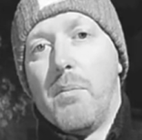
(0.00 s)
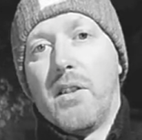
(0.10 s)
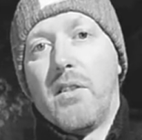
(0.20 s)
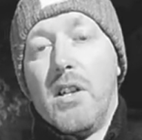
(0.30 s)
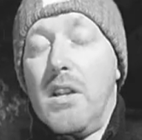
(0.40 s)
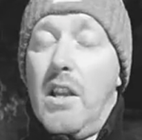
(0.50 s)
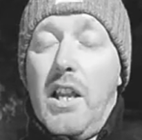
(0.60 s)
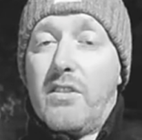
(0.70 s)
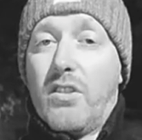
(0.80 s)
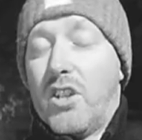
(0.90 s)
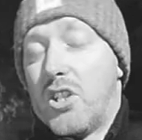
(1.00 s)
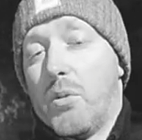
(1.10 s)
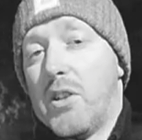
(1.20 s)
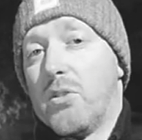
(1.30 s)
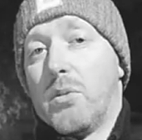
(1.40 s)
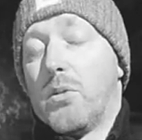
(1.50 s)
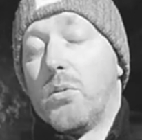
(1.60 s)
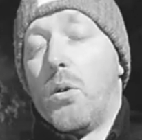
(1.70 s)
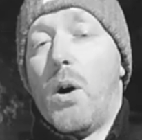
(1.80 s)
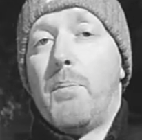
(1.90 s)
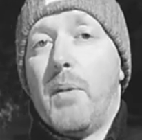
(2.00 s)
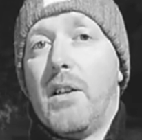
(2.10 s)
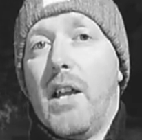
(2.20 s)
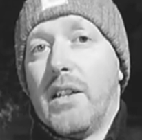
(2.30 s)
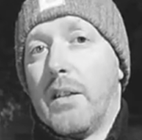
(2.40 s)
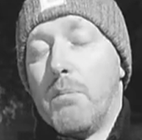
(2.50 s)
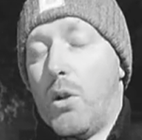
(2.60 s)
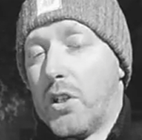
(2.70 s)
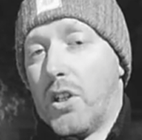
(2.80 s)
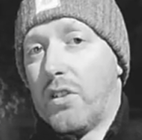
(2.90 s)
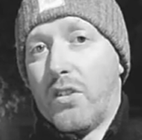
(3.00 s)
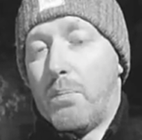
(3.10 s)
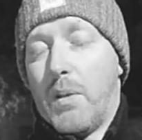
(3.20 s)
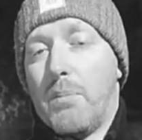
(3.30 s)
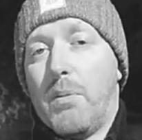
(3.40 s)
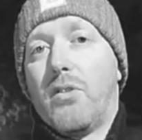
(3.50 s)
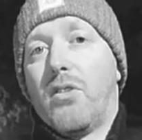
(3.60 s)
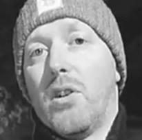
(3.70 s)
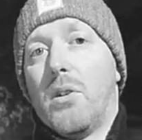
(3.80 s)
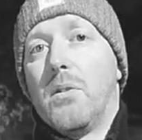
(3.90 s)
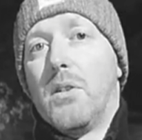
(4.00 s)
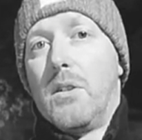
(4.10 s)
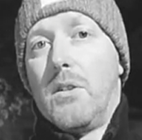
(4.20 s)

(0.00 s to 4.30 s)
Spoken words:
But it's a situation we grew up in and that molded us as people. So,